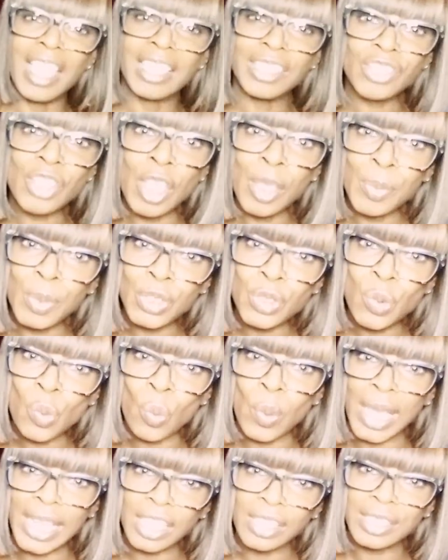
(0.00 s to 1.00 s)
So I hope you're
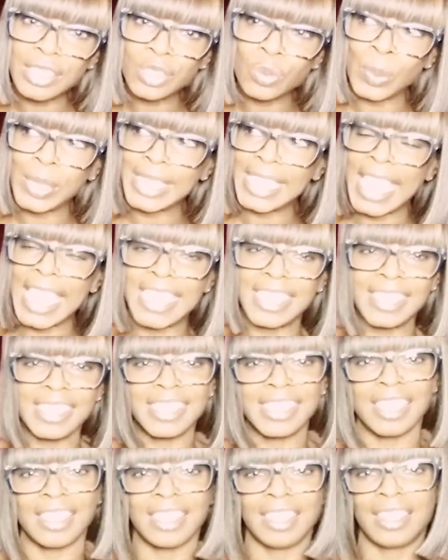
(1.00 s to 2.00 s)
doing well on this
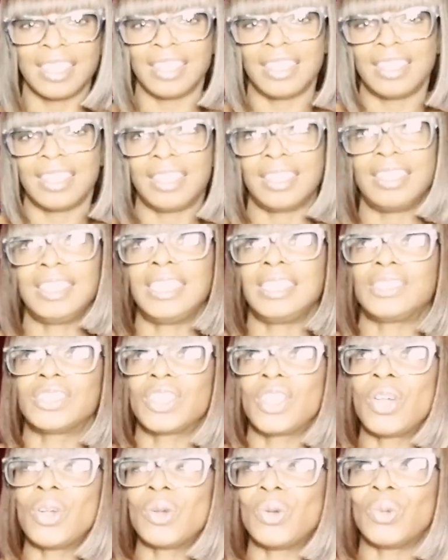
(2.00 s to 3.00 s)
weekend. It's
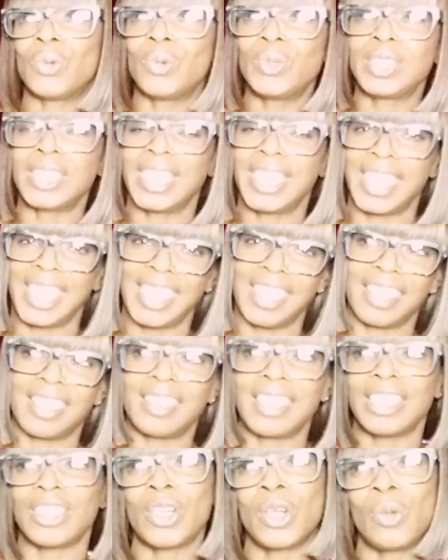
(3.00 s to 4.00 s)
cold
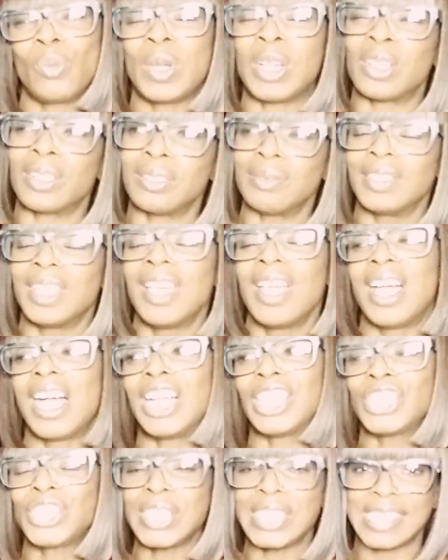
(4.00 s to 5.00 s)
here. Well,
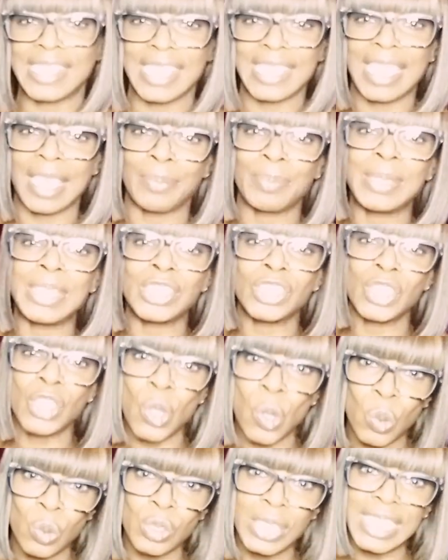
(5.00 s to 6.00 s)
I shouldn't say that, but it's
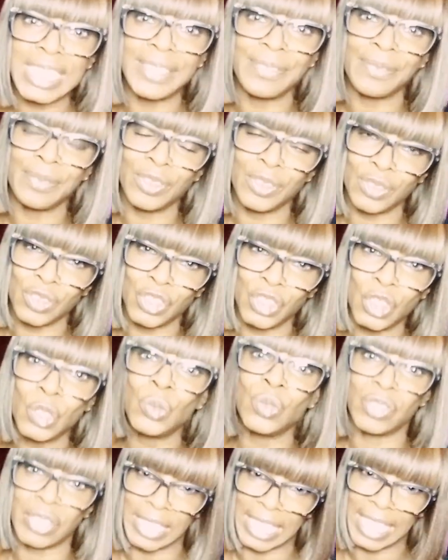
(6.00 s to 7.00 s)
cold
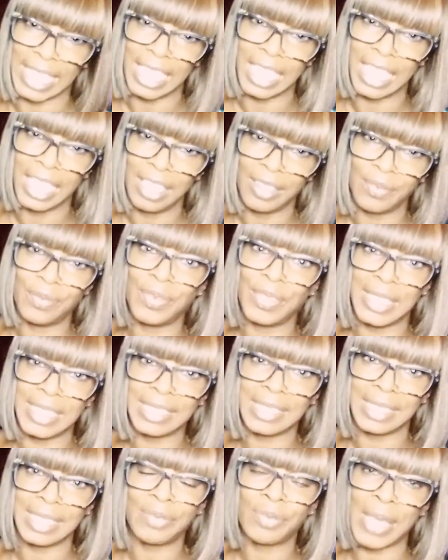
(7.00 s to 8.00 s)
usually for
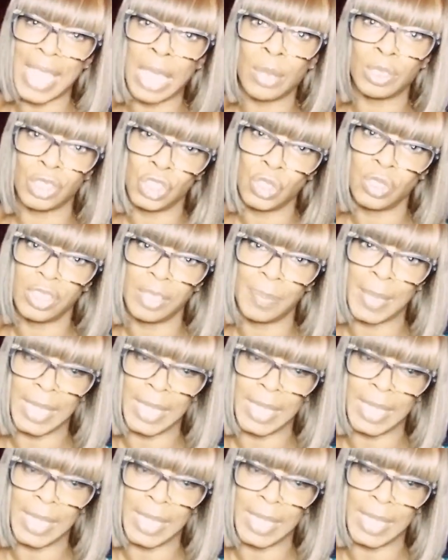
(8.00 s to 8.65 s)
how it's usually